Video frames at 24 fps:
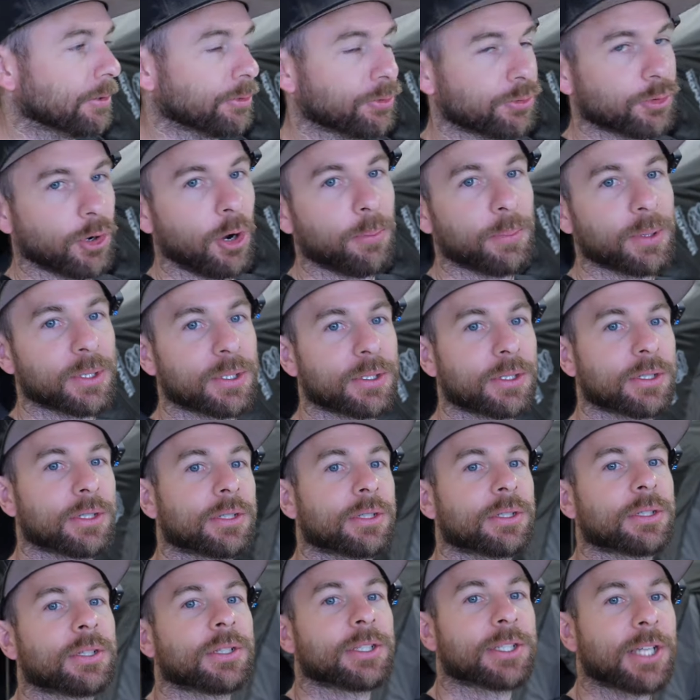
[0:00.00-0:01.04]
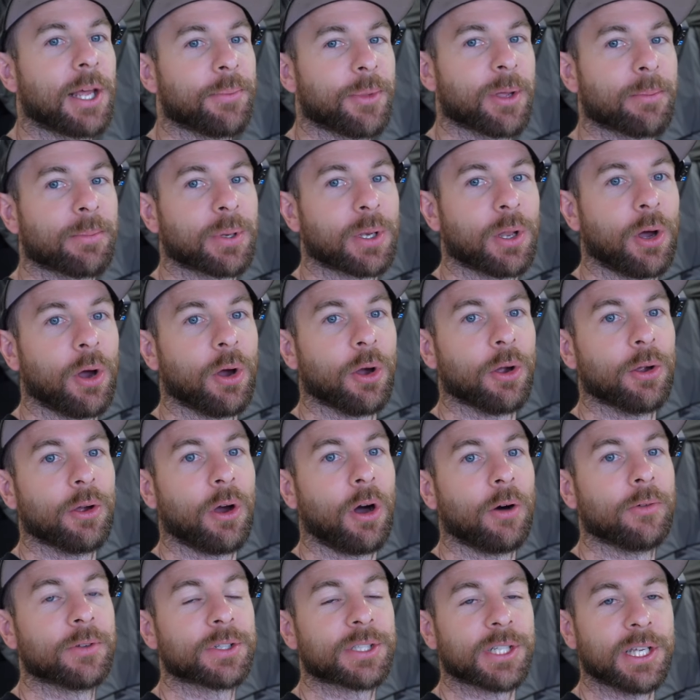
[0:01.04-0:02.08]
Drop us something below.
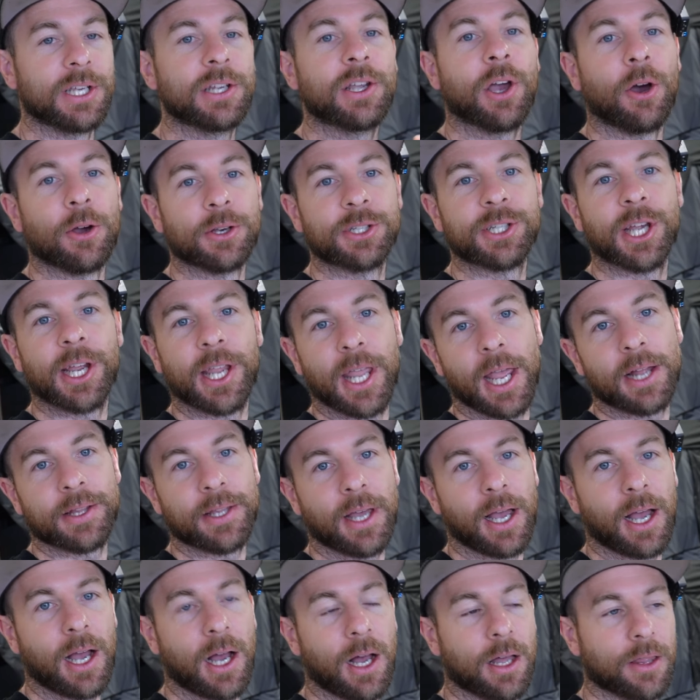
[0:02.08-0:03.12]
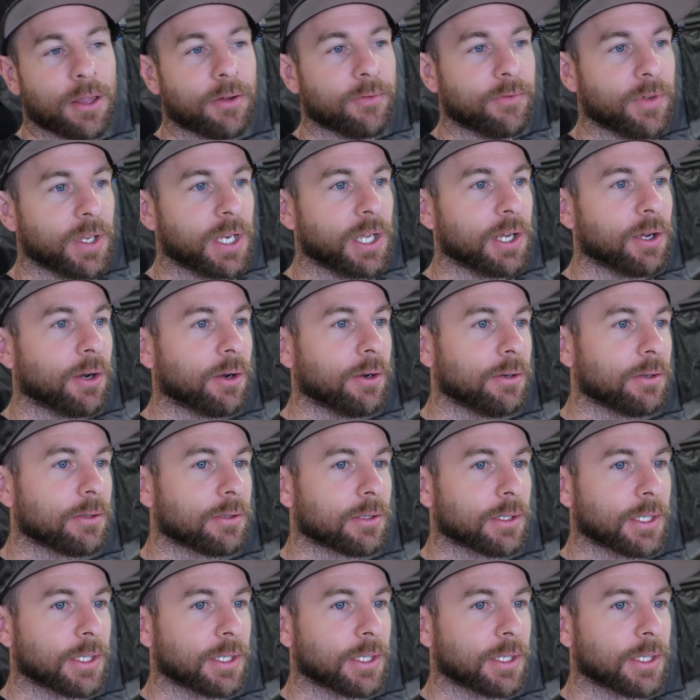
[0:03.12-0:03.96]
Obviously, go check out that other video.